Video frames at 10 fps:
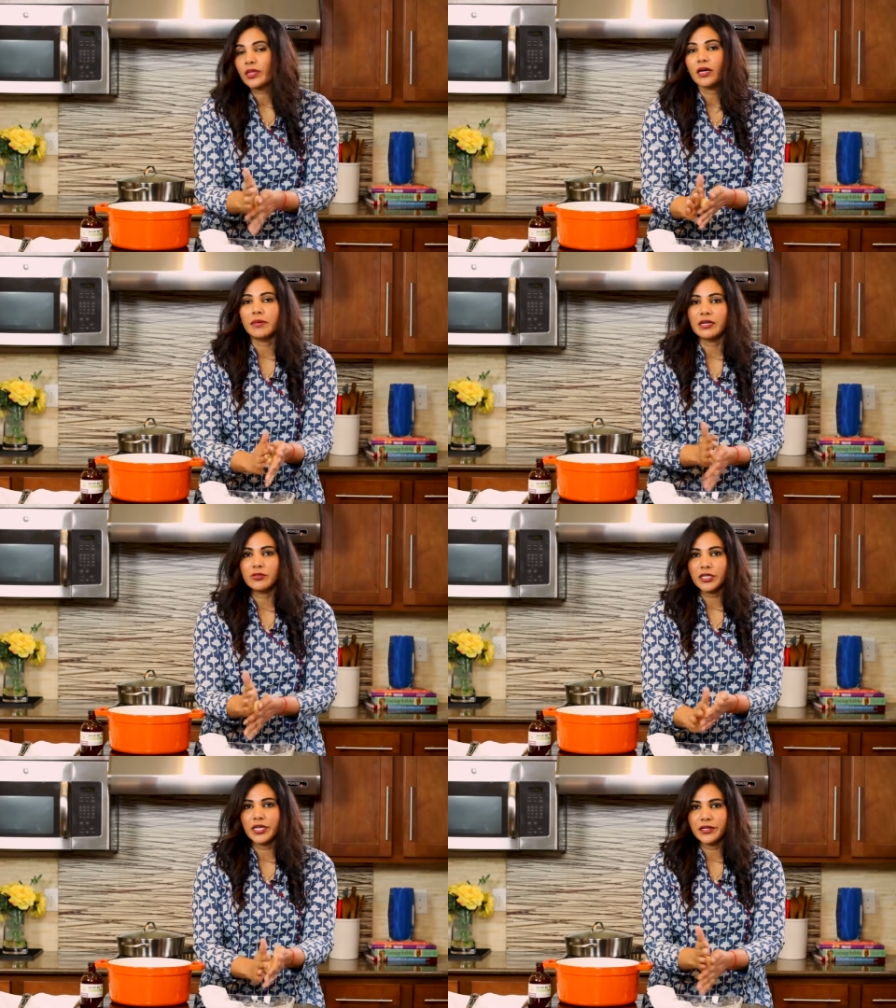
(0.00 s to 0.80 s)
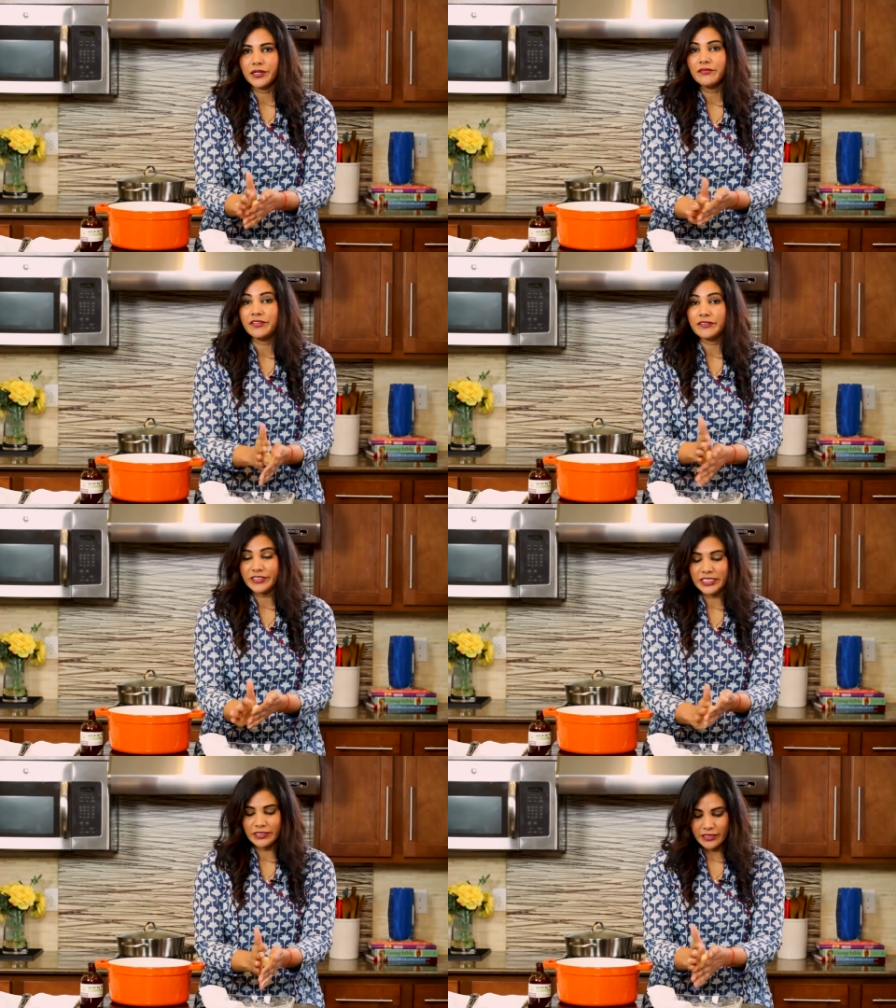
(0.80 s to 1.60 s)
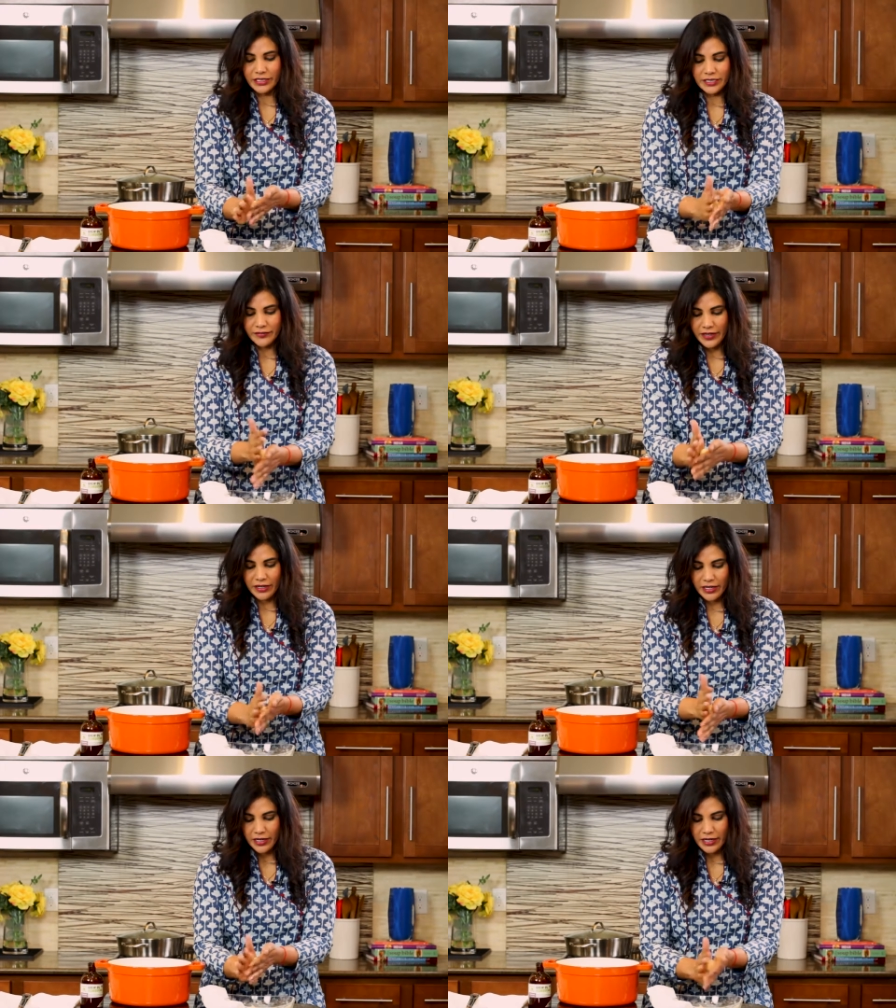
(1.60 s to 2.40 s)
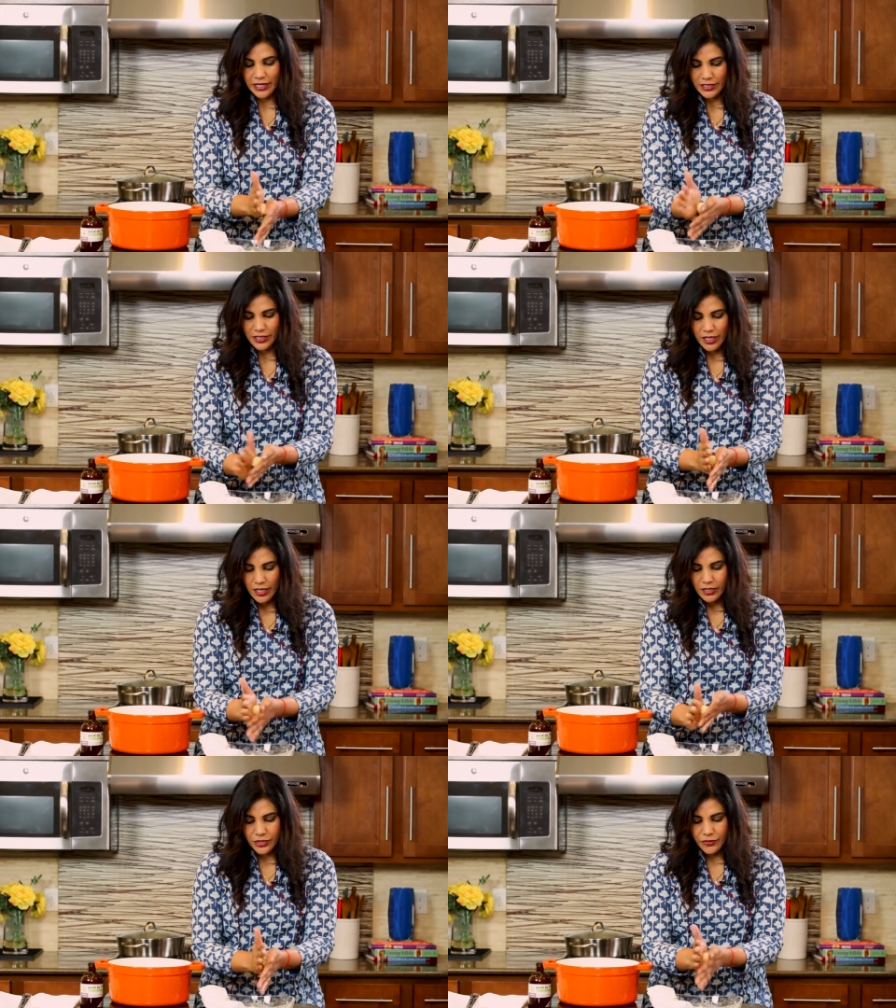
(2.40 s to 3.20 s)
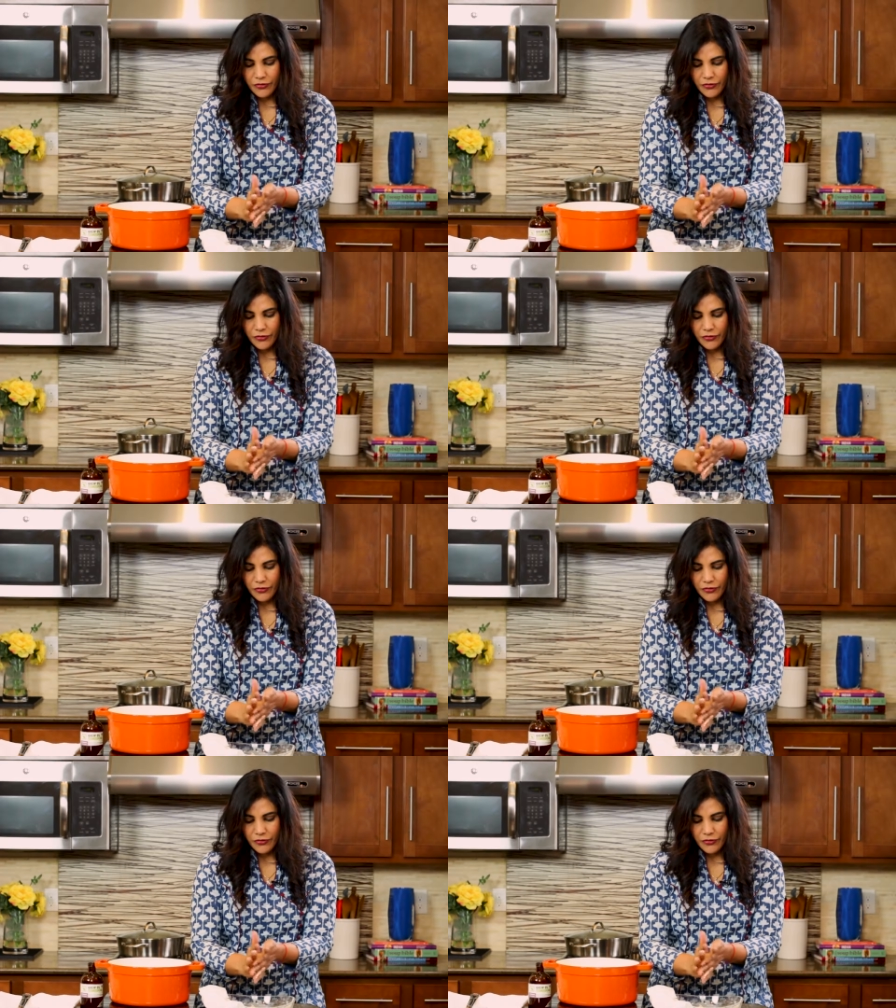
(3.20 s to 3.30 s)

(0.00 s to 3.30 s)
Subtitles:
about 350 degrees Fahrenheit to